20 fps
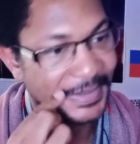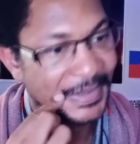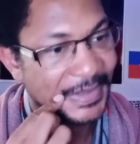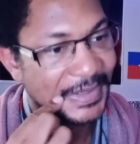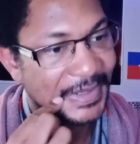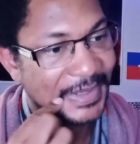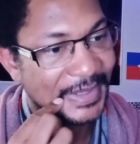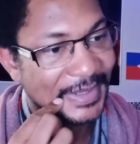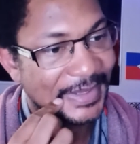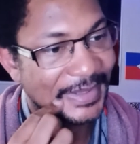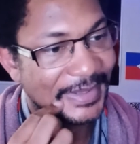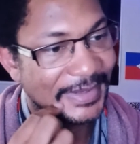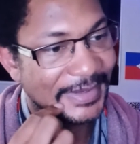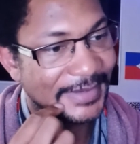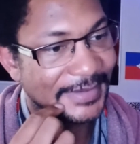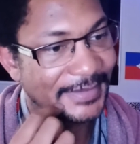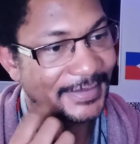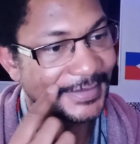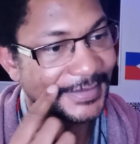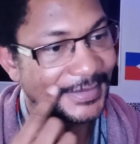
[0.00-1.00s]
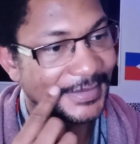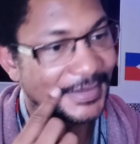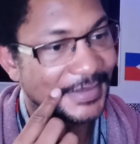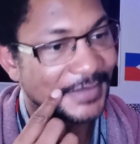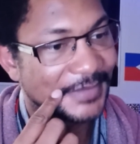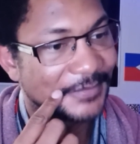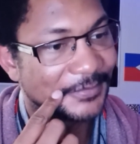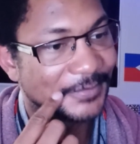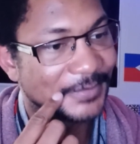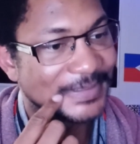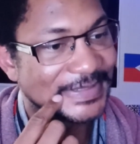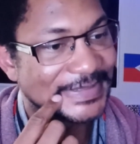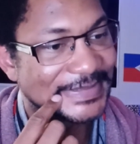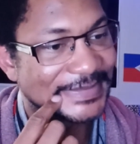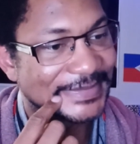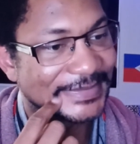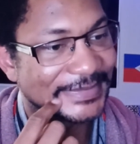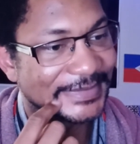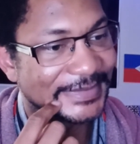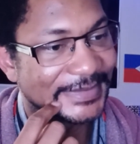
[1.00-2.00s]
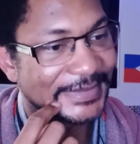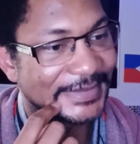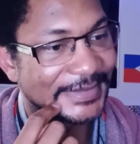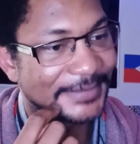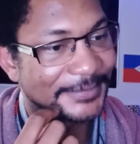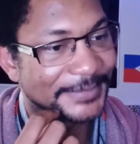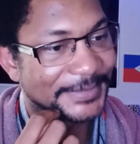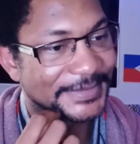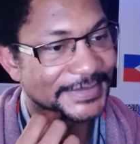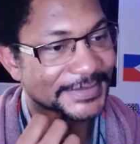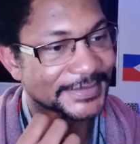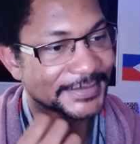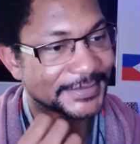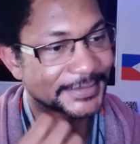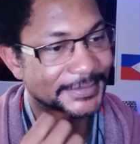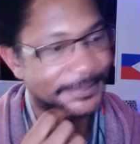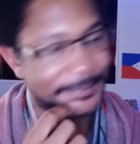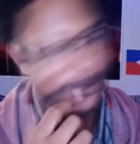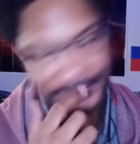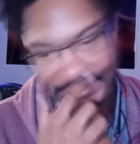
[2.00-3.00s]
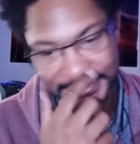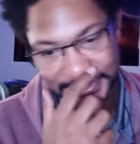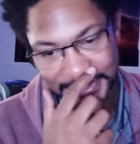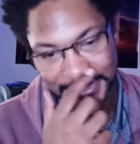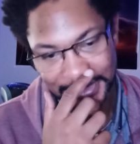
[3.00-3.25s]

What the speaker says: And recently, in recent news,